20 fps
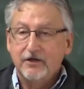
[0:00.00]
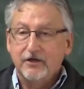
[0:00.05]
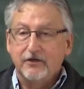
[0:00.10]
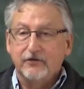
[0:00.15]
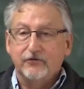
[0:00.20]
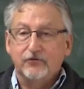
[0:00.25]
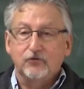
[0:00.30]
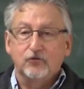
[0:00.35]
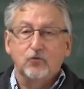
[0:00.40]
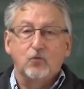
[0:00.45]

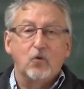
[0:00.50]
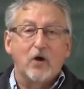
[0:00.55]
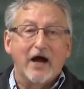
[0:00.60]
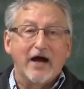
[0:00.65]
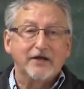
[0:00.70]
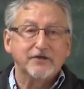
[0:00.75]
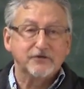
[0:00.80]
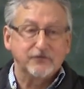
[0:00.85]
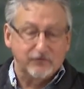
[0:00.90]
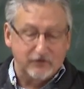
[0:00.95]
and through
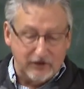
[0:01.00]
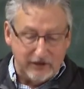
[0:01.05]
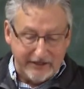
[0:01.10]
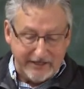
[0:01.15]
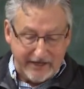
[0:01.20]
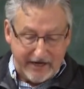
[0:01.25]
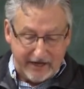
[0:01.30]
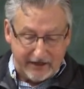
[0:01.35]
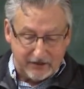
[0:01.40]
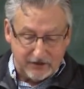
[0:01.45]
wads of
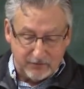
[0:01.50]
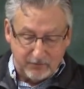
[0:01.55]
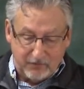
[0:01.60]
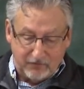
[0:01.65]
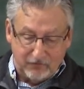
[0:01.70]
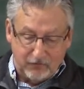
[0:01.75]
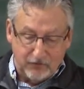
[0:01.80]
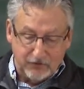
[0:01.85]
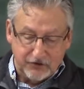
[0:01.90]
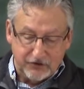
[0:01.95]
Kleenex
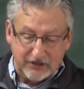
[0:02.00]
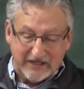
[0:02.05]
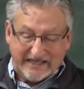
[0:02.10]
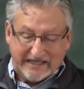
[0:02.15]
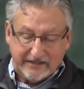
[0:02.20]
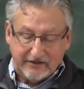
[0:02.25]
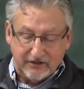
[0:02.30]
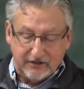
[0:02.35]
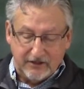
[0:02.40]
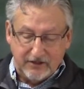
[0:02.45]
before
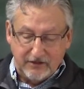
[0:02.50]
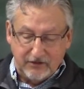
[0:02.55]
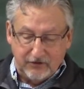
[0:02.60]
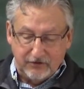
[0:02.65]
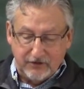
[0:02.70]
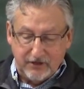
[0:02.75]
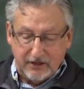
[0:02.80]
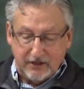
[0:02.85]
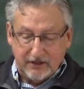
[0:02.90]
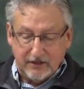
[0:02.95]
sticking the keno
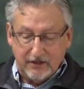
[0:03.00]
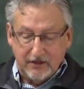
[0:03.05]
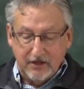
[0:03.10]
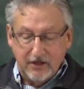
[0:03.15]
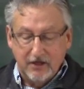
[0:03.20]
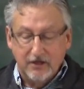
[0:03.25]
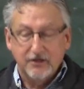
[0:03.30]
ticket